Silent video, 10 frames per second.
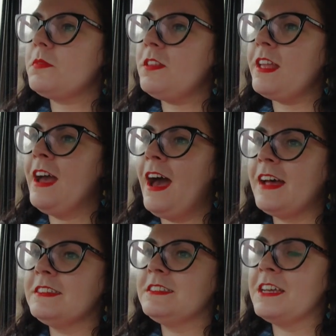
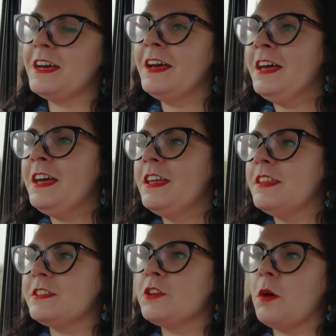and there's
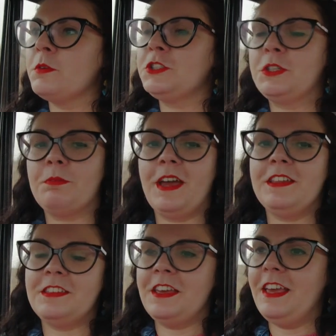not much debate
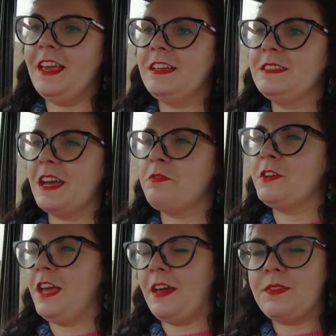that he definitely
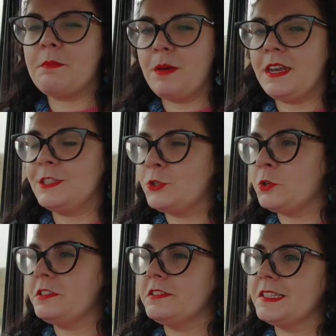had the better
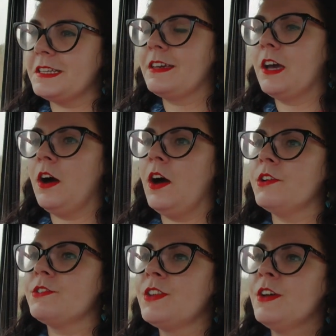choices in cars
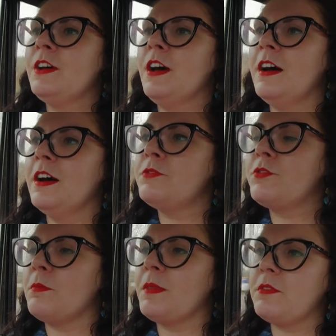
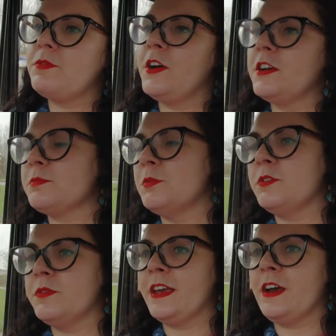from that first
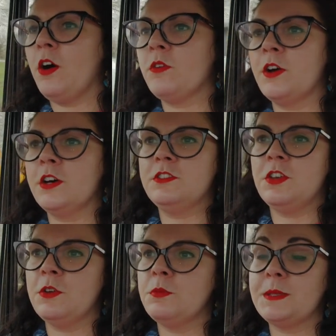movie of her
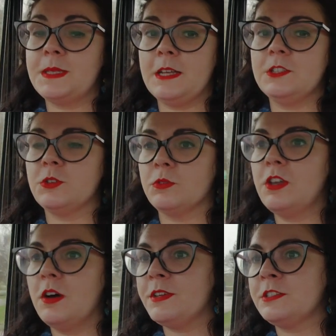two potential
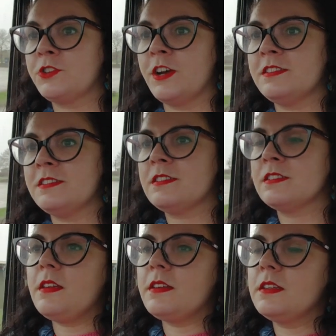love interests.
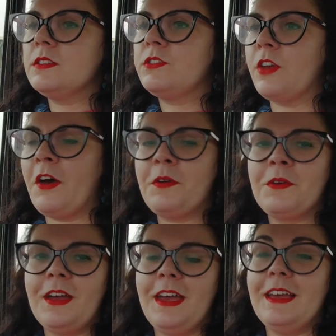So
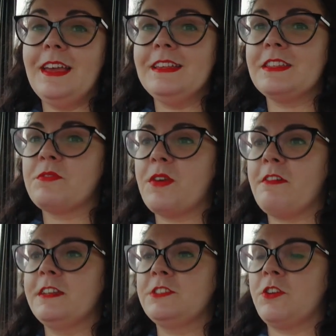it is a very
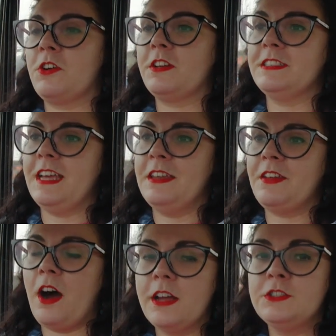strong contender.
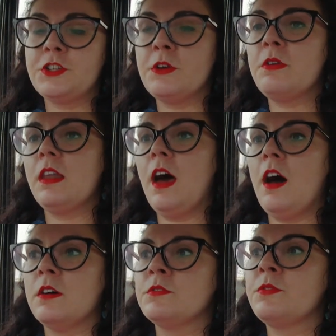I do
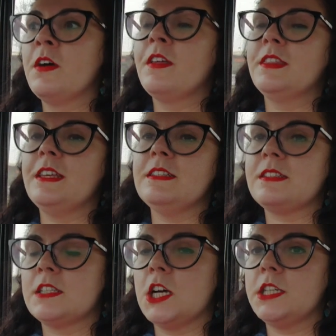love these
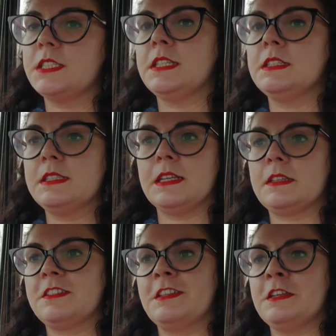
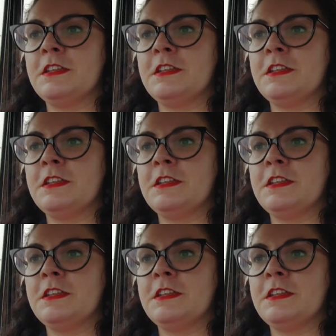1960s